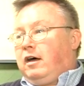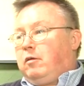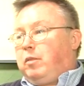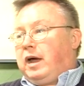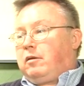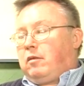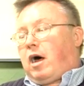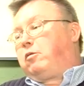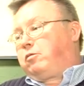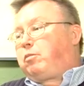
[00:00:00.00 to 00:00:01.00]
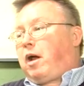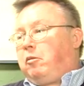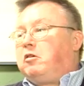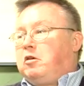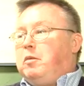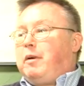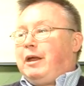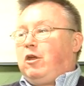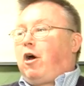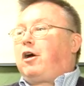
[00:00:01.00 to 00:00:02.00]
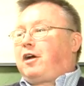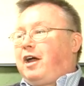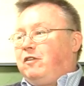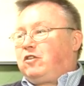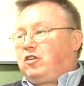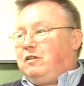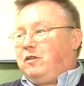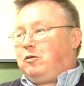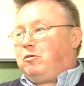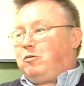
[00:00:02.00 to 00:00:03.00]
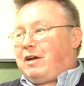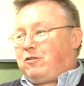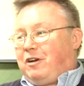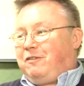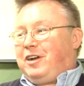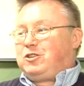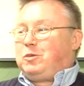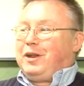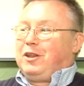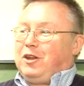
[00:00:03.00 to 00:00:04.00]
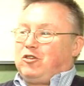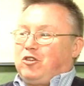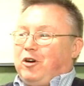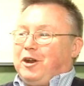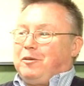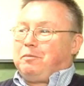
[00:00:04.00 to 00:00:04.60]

But I'll probably remain the archivist even after I finish being the historian.